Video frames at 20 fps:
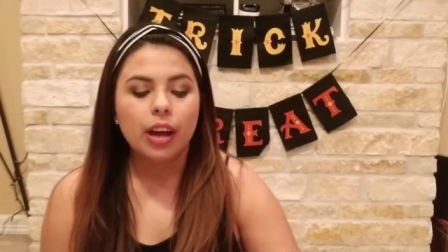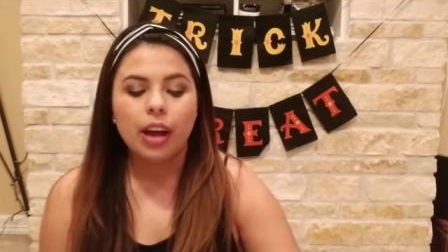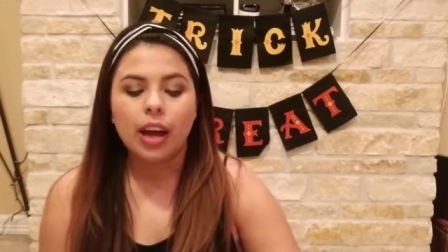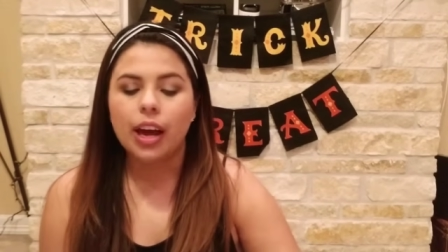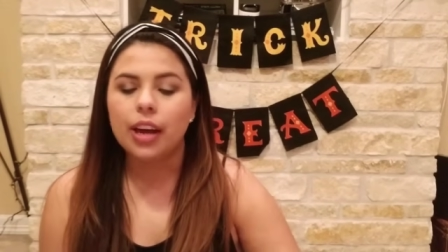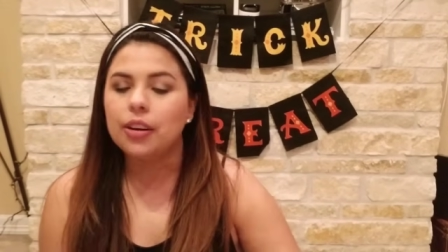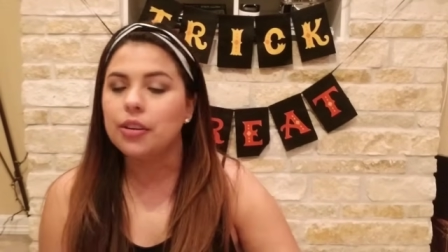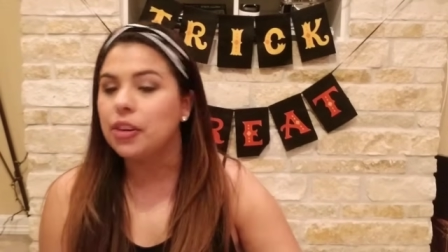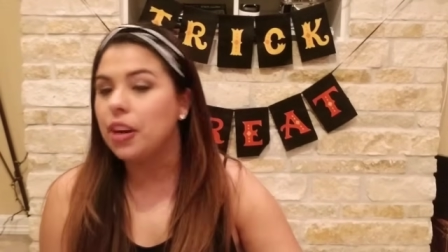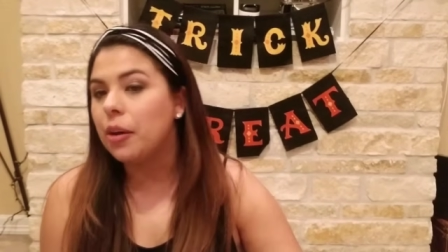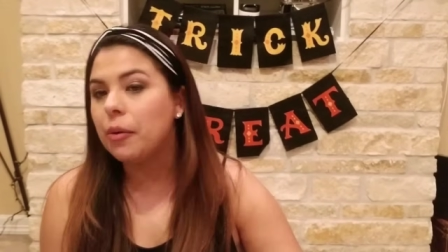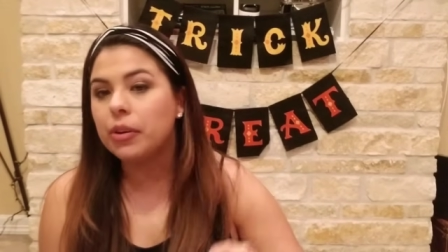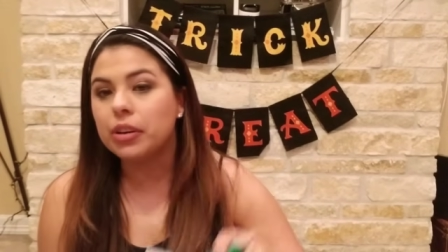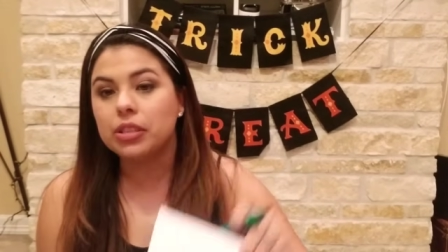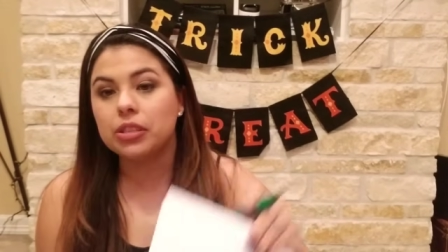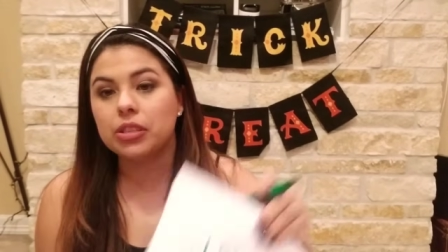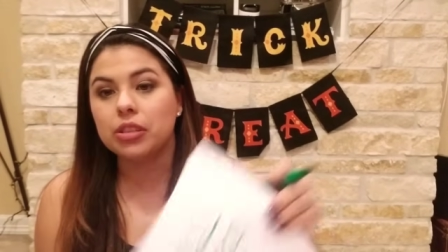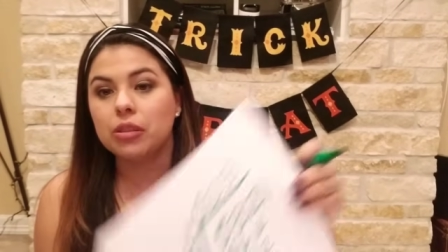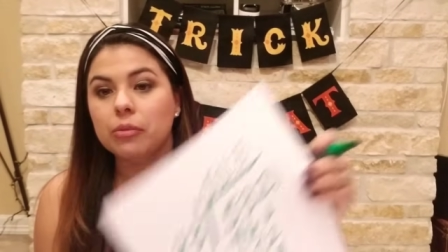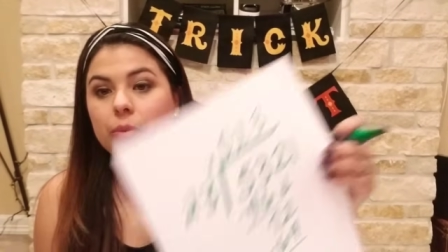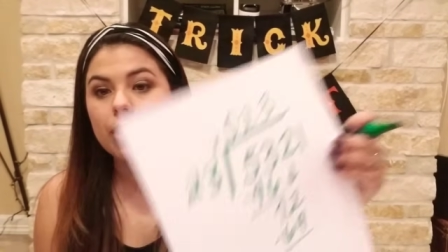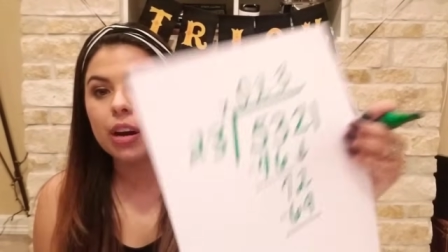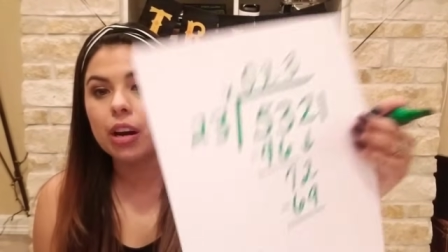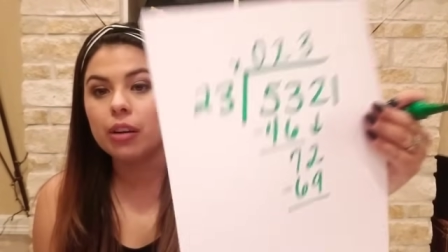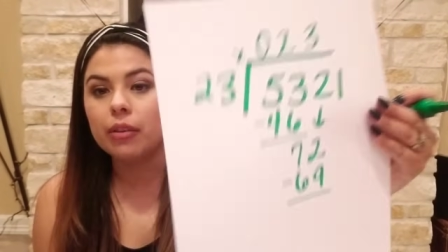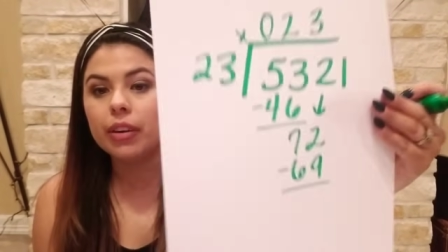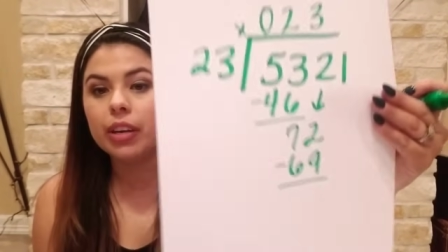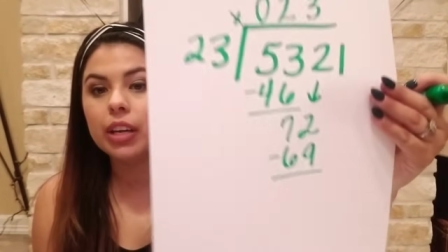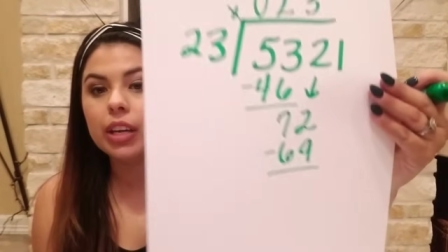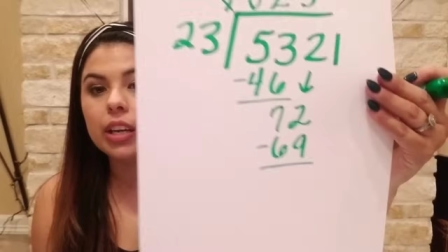I do not want to see you
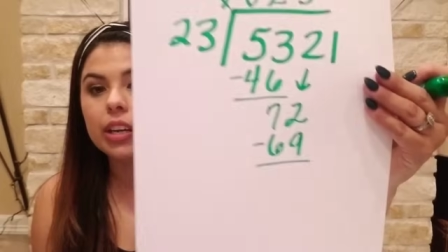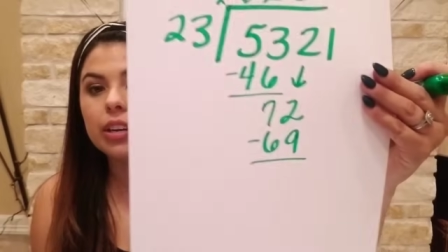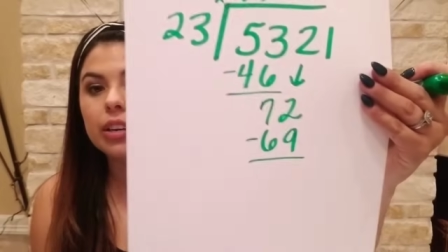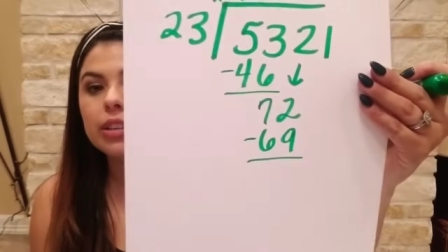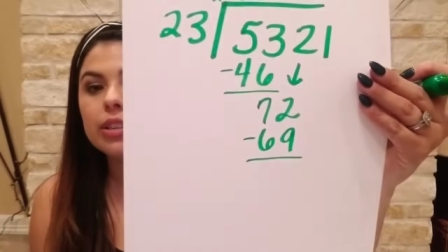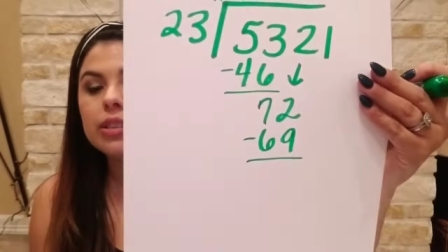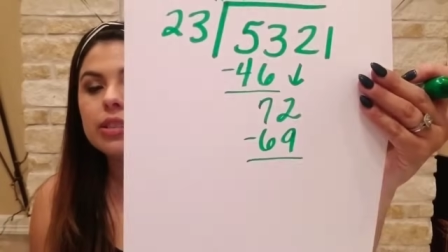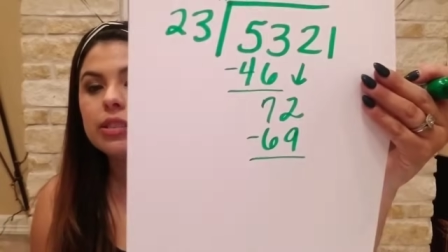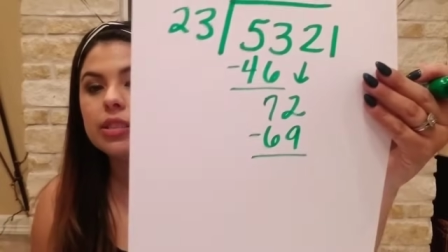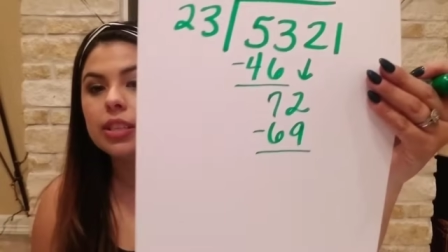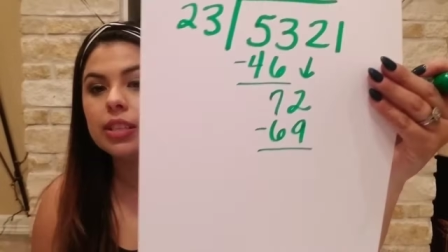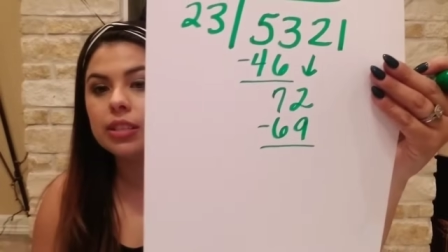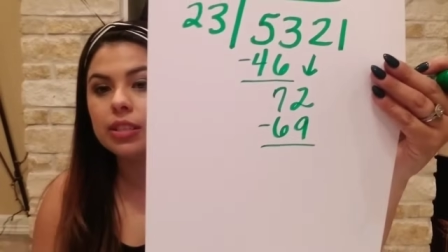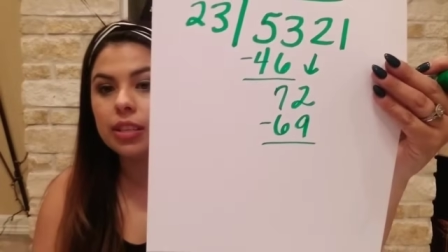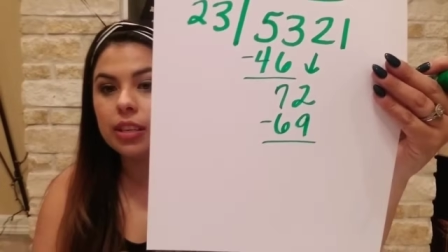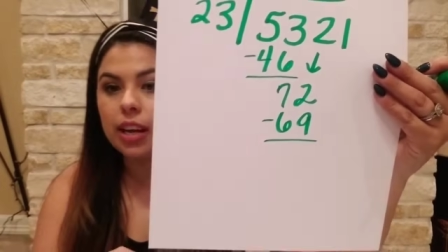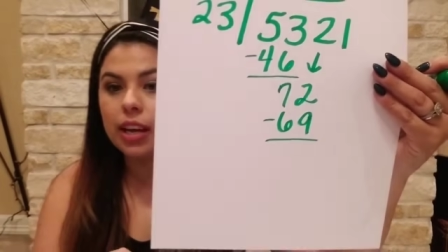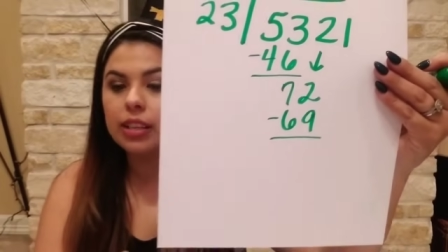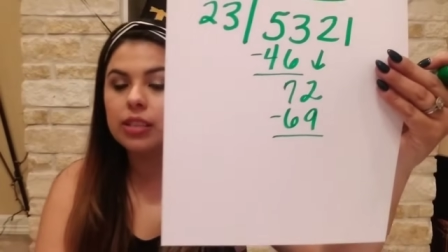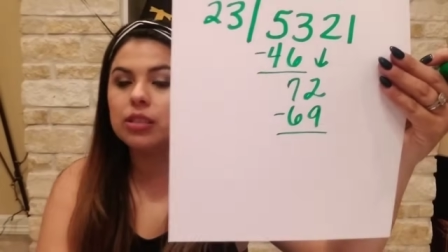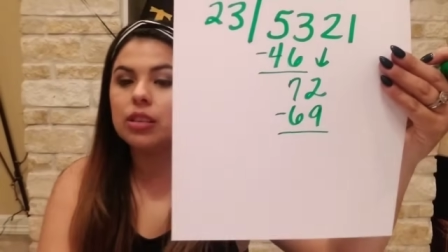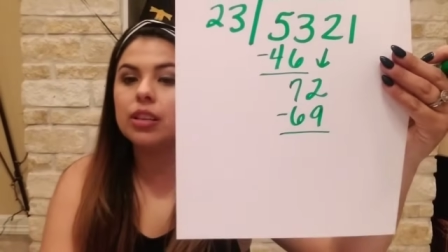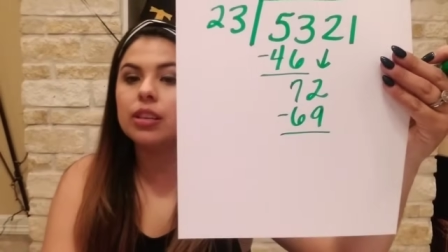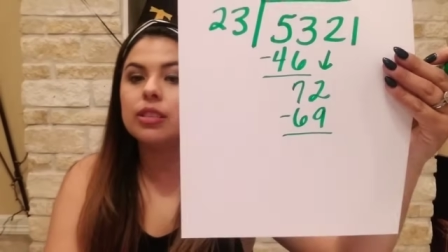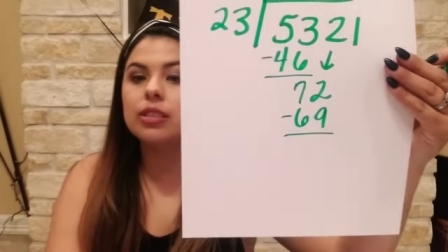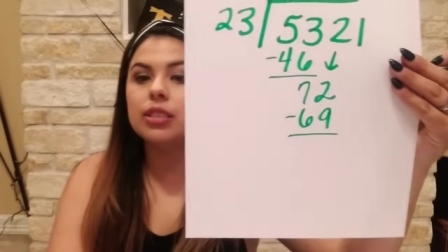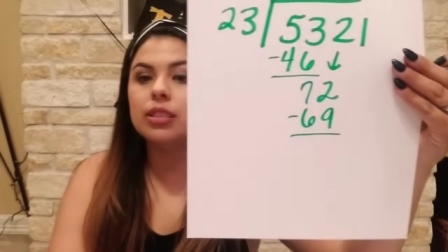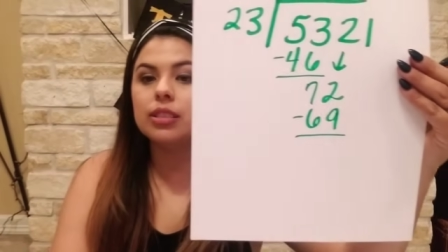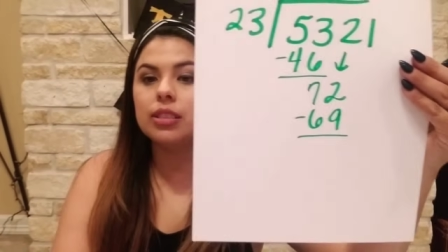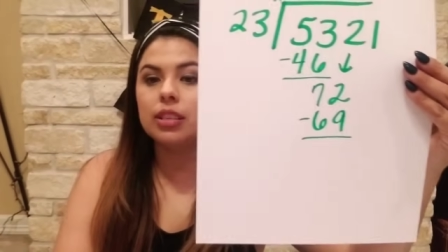borrowing here. 69 start at
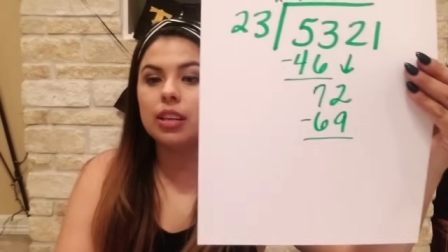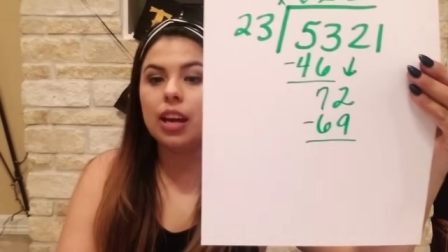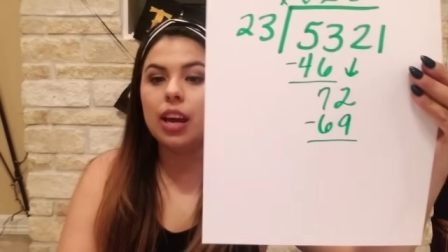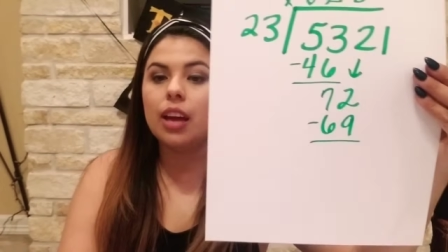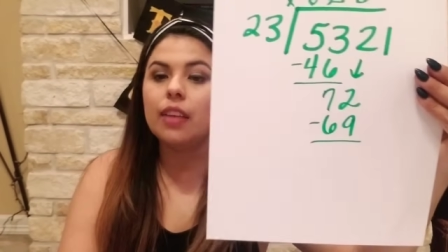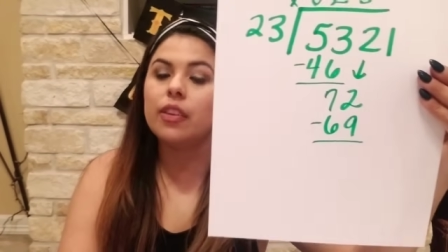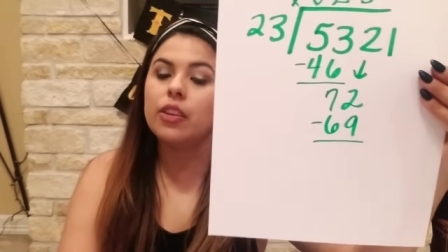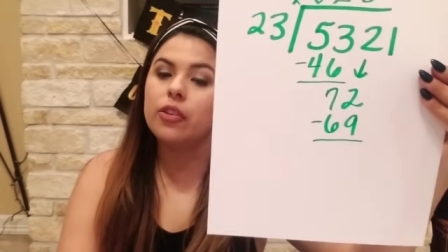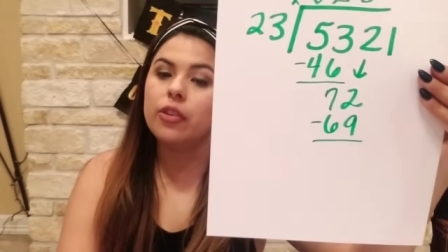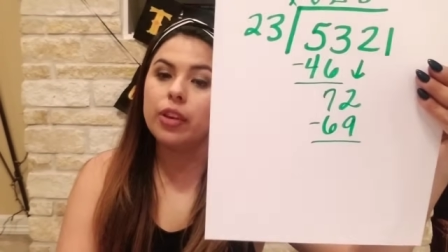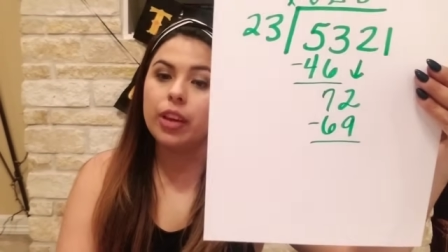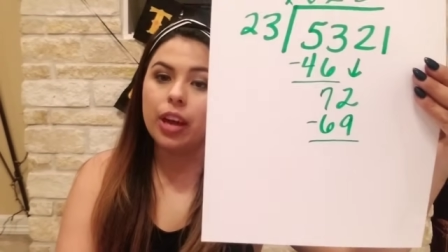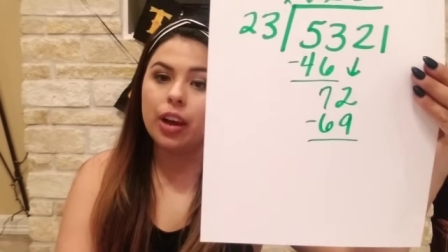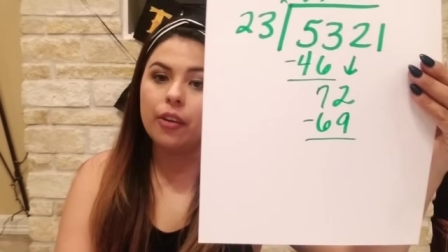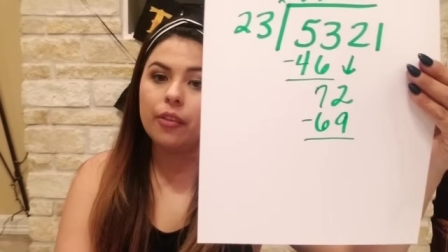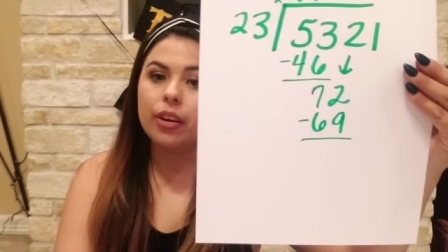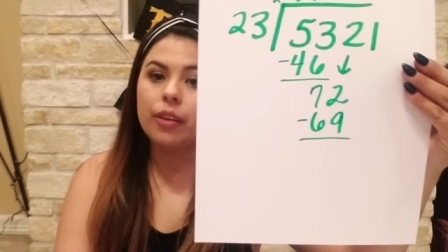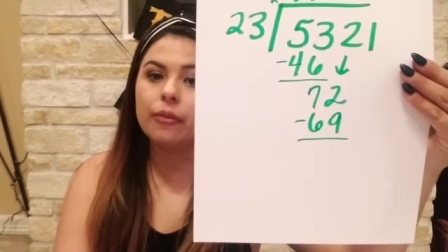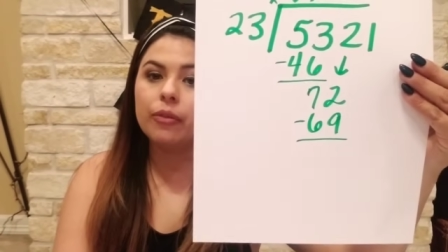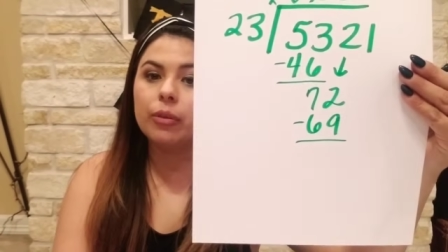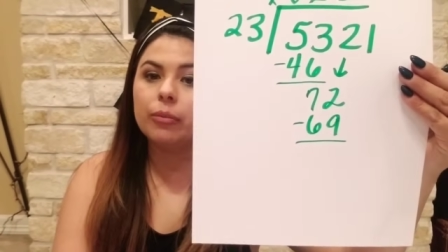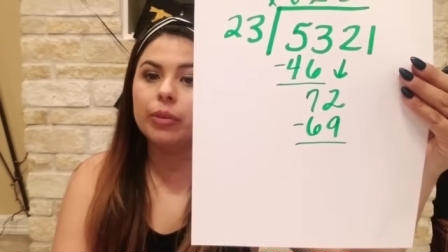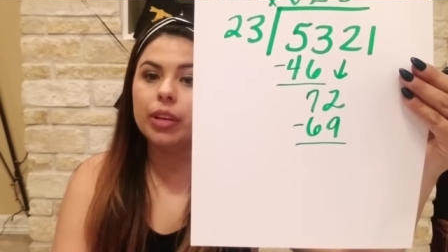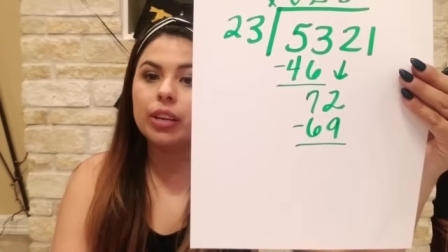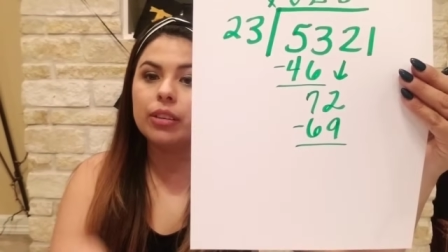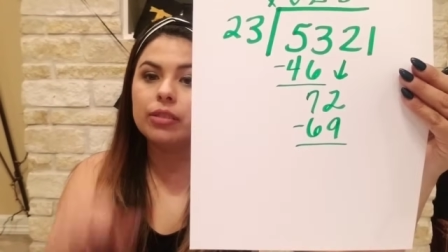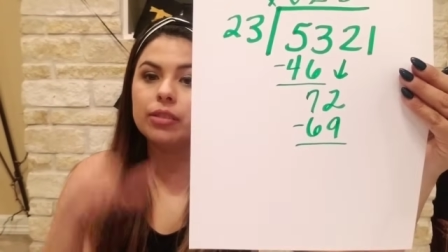69, and then you count up from there.